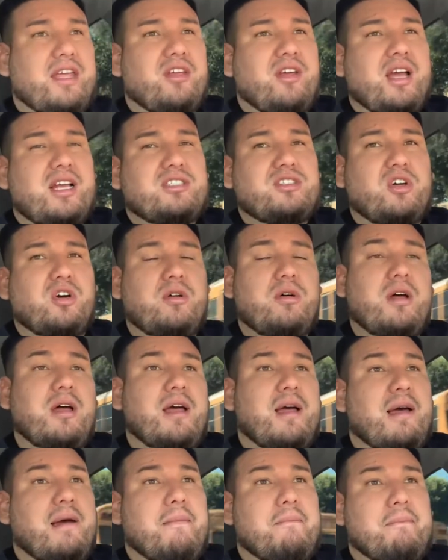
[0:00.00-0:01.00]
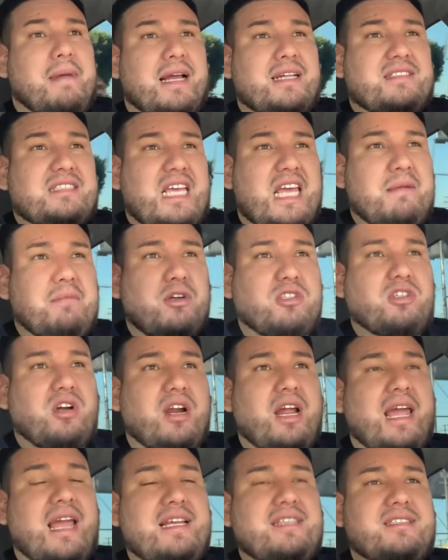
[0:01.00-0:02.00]
you guys know, my tables are
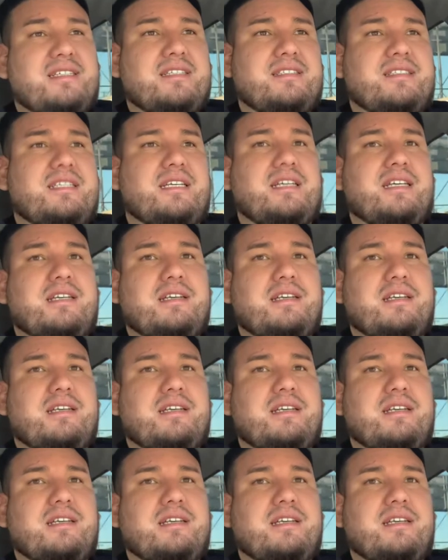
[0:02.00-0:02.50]
A C T,